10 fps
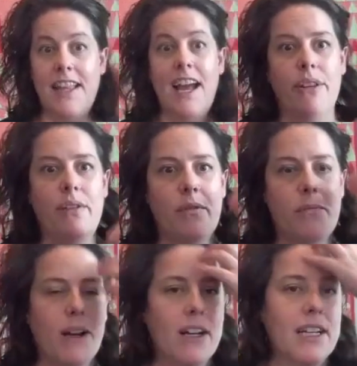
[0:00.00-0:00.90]
the health of
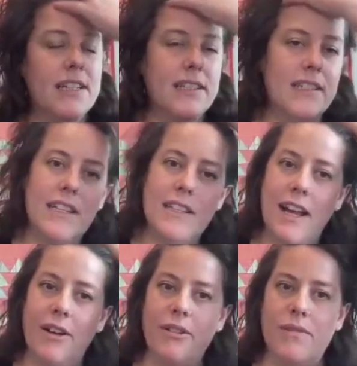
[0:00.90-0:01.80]
Americans and in the
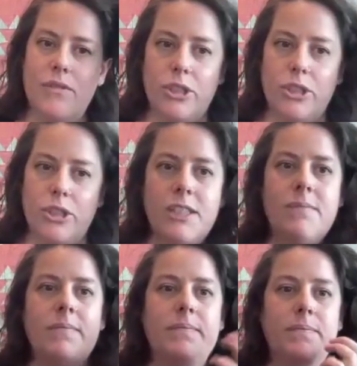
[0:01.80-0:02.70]
health of
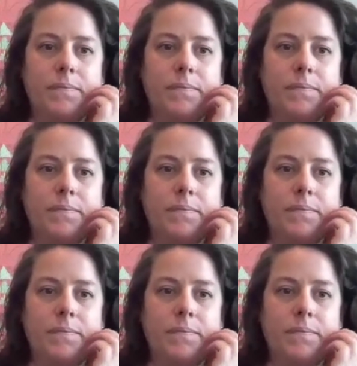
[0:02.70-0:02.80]
children.